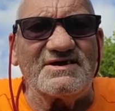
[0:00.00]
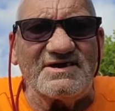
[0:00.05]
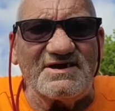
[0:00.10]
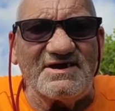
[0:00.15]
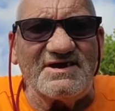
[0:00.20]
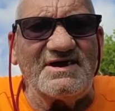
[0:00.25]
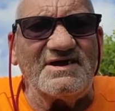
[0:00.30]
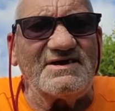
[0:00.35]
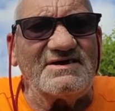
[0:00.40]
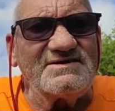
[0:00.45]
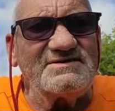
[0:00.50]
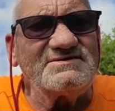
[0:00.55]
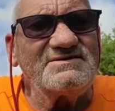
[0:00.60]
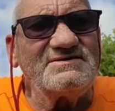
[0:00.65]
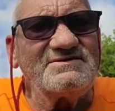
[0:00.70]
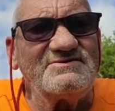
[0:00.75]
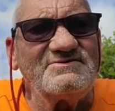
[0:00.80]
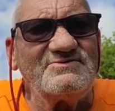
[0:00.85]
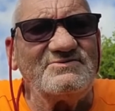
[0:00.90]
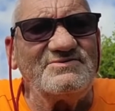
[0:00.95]
car
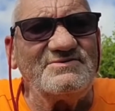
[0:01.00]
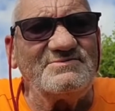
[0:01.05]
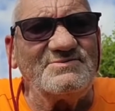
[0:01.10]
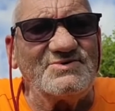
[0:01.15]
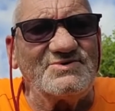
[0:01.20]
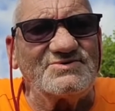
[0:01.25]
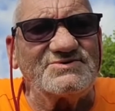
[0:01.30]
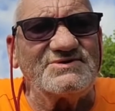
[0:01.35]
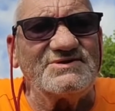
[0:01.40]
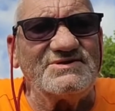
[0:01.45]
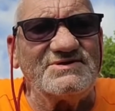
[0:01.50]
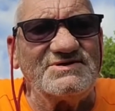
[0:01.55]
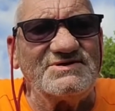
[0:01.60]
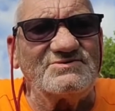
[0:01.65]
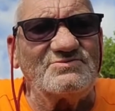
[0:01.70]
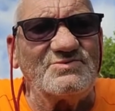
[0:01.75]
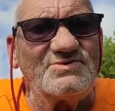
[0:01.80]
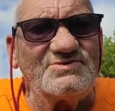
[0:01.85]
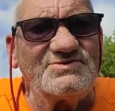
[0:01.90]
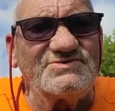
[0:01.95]
for most of these
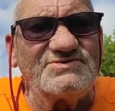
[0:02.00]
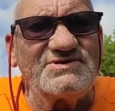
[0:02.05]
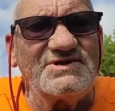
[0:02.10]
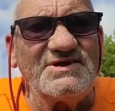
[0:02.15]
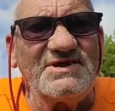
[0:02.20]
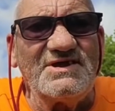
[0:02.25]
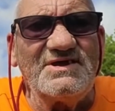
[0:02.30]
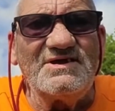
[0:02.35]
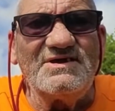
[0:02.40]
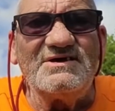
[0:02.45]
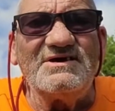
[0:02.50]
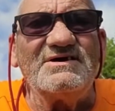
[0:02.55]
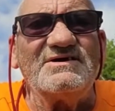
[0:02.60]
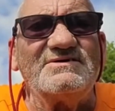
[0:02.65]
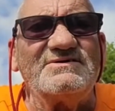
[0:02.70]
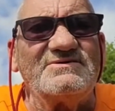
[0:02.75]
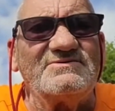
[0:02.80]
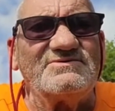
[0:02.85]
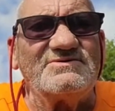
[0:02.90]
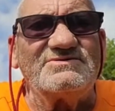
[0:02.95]
ones.
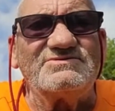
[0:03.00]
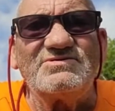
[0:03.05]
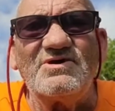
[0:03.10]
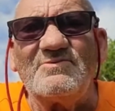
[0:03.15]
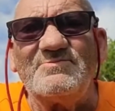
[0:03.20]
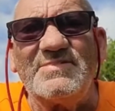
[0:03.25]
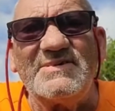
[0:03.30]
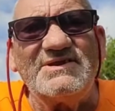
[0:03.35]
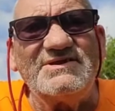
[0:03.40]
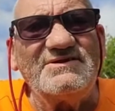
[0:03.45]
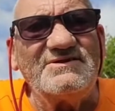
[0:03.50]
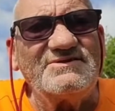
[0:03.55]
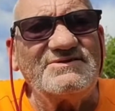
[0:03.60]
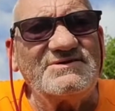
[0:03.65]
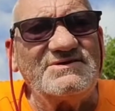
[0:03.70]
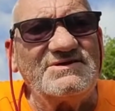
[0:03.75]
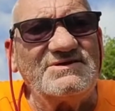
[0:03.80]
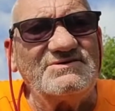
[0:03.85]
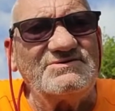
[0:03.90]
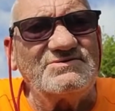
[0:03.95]
And on the top end of
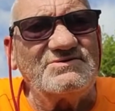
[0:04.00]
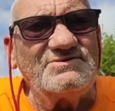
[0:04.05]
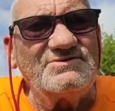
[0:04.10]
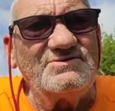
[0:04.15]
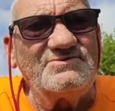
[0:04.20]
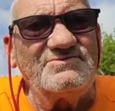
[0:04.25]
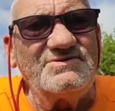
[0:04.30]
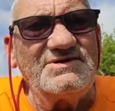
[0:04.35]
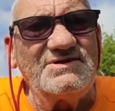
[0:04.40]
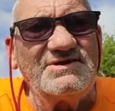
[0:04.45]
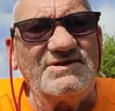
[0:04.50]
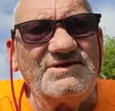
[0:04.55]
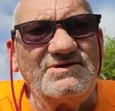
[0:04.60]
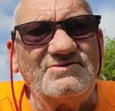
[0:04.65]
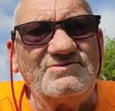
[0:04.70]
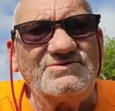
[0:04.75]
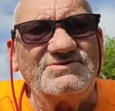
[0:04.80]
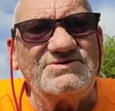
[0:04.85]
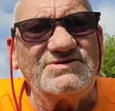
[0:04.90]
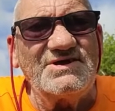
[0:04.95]
things, on the really
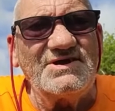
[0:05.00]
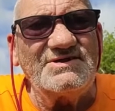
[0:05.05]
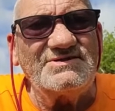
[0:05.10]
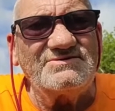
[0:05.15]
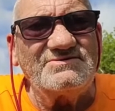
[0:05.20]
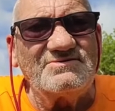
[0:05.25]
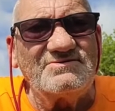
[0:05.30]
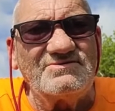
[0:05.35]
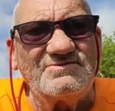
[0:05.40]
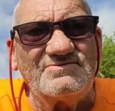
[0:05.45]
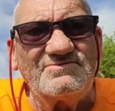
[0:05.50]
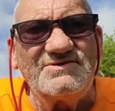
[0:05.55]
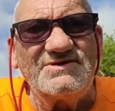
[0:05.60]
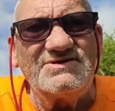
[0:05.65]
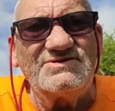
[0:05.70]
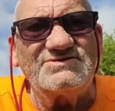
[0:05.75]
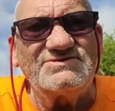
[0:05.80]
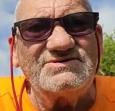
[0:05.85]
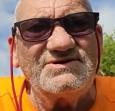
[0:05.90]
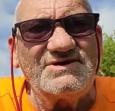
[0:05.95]
good chairs and on the
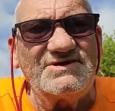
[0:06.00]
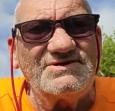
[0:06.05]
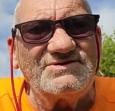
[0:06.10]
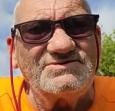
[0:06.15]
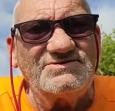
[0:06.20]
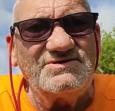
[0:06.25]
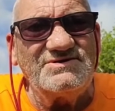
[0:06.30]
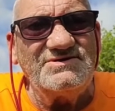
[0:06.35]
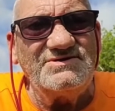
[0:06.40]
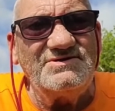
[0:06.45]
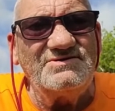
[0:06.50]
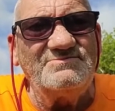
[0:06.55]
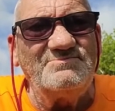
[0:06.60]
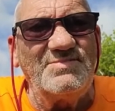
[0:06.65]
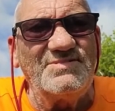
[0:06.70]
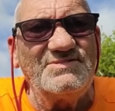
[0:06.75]
race chairs, you're